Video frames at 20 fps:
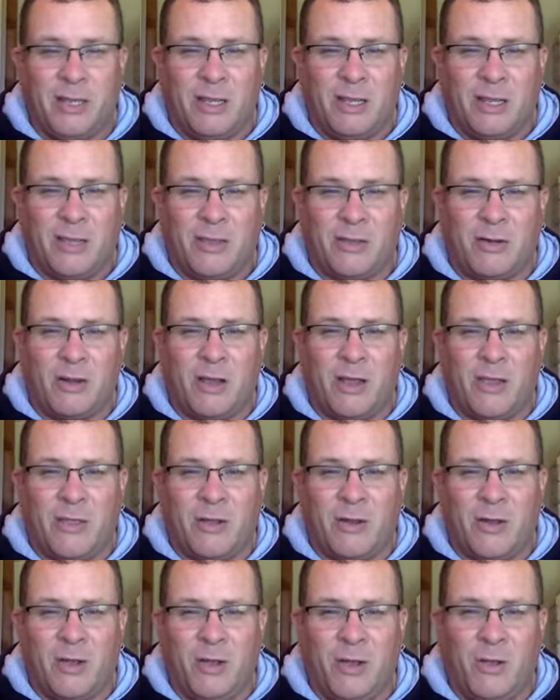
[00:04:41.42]
They're on
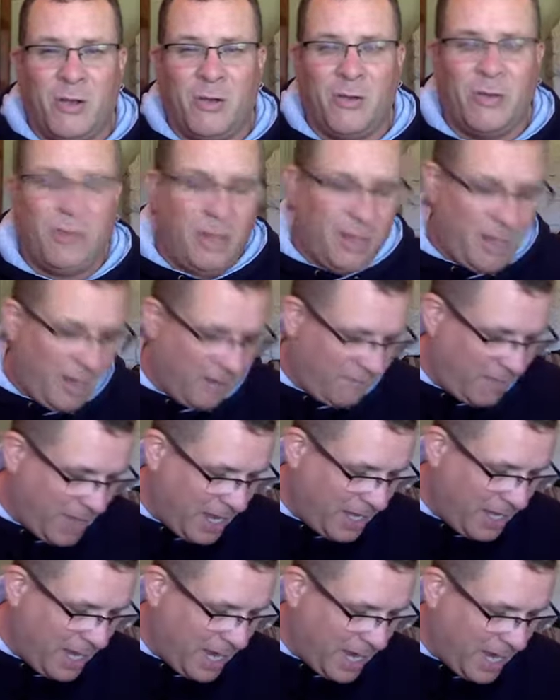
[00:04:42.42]
their own. If
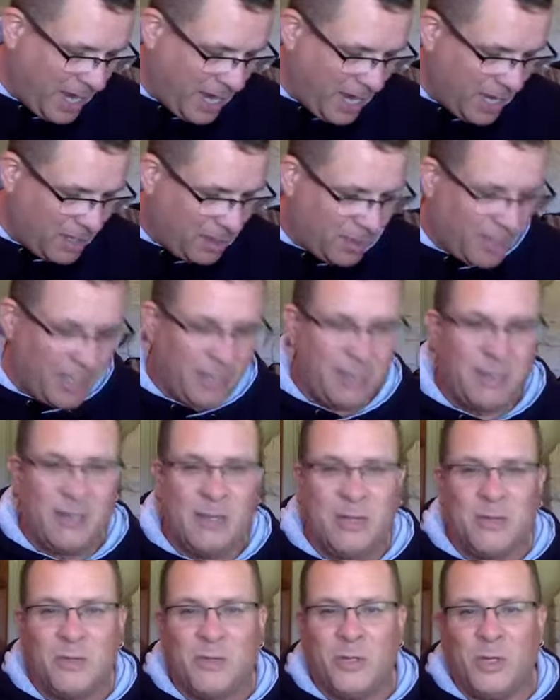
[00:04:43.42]
they can't handle it,
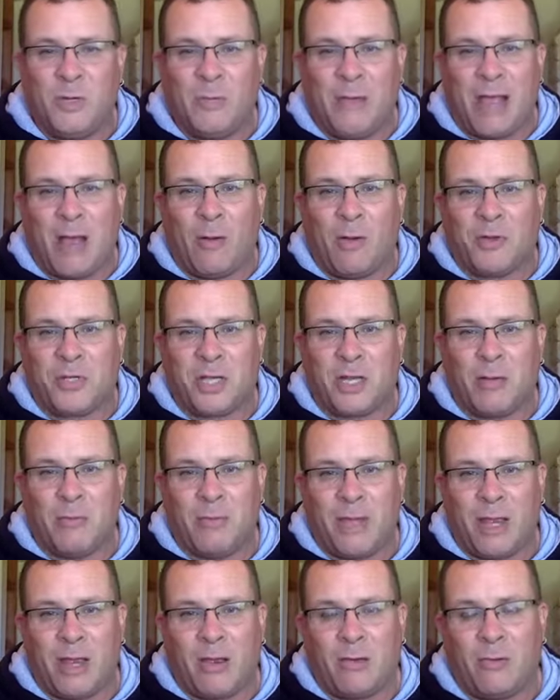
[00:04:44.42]
too bad, we'll shut
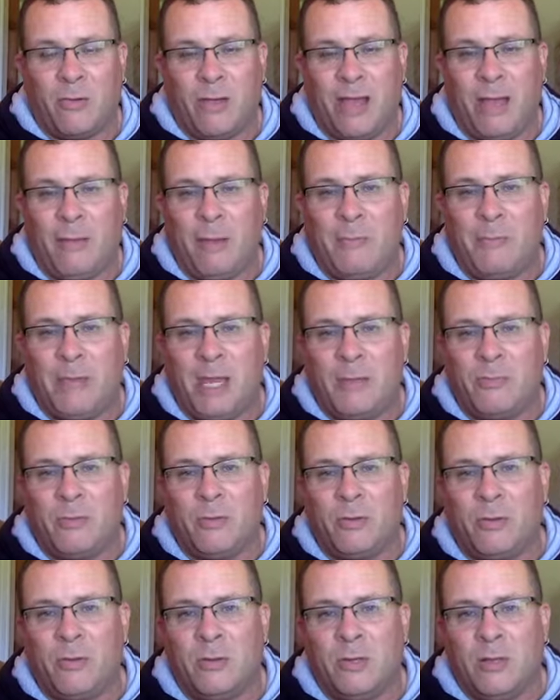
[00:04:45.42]
them down. Well, how many
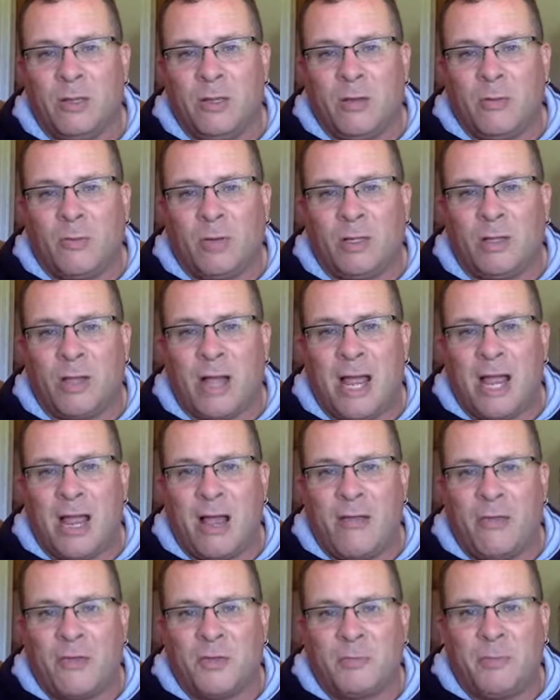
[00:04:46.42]
people rely
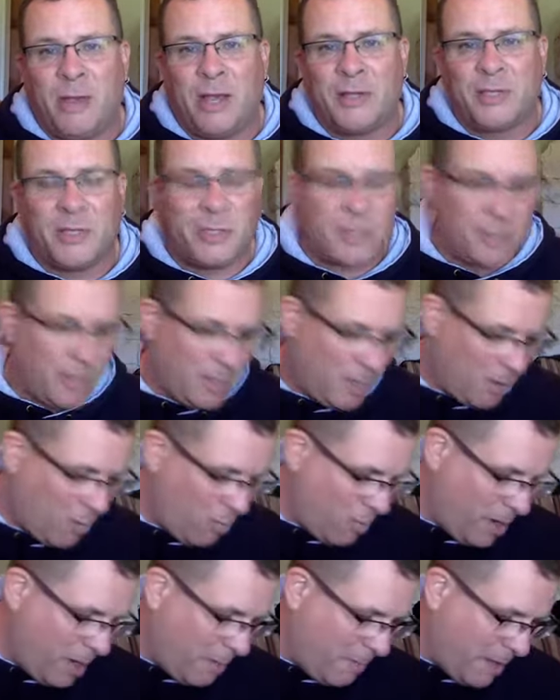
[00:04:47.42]
on those buses?
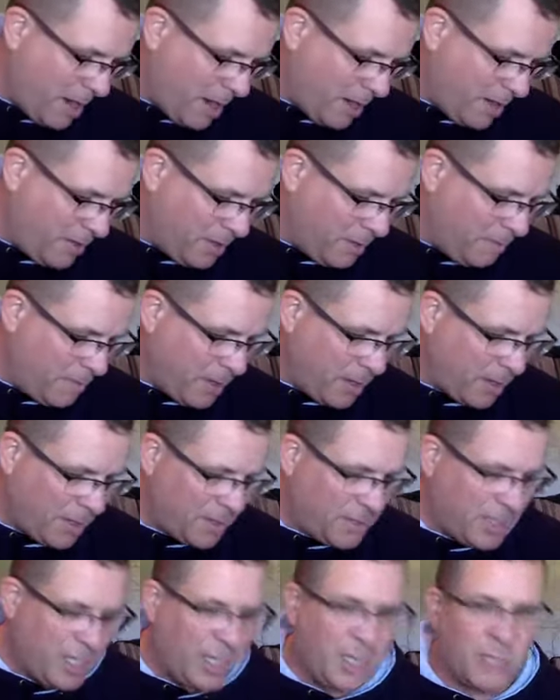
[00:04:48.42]
What about in the bigger
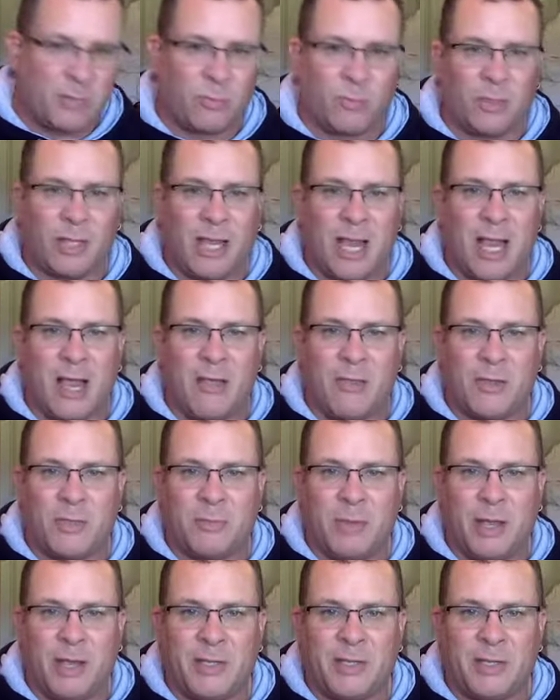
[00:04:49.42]
cities rely on those
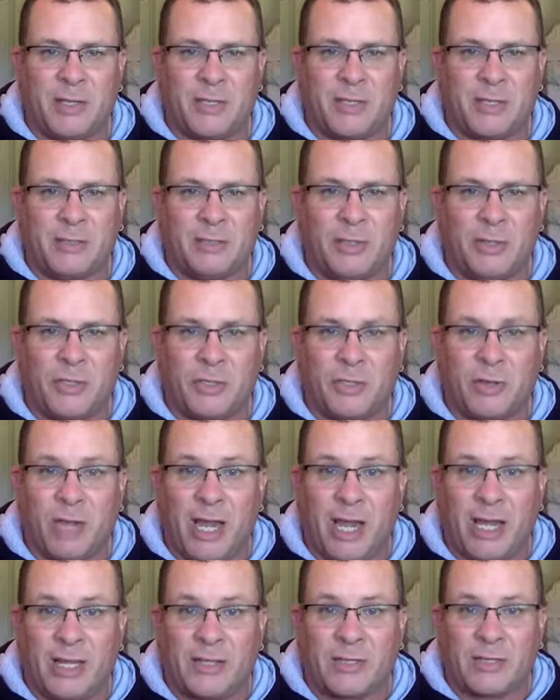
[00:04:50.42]
buses, those
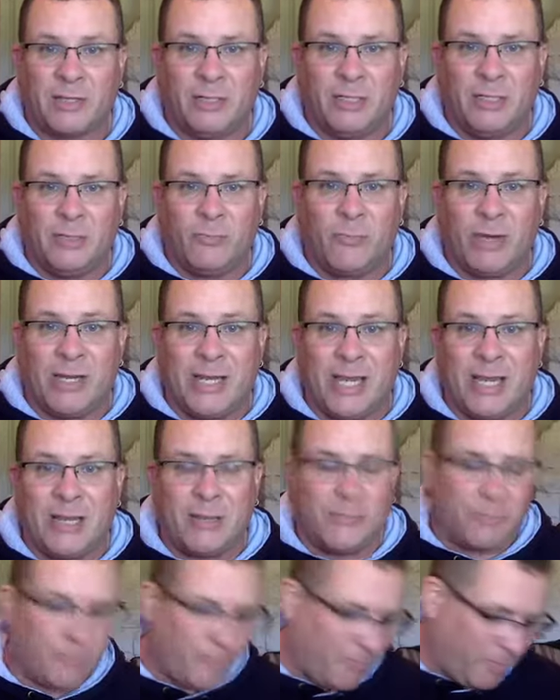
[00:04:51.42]
trains? We need
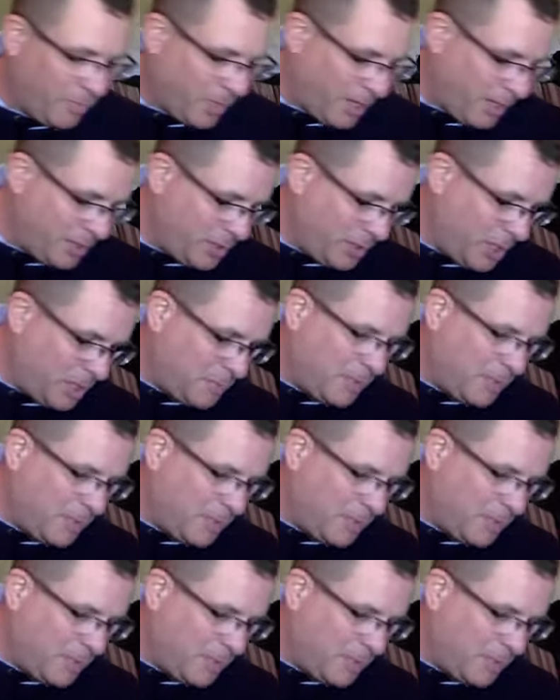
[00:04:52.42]
them. So just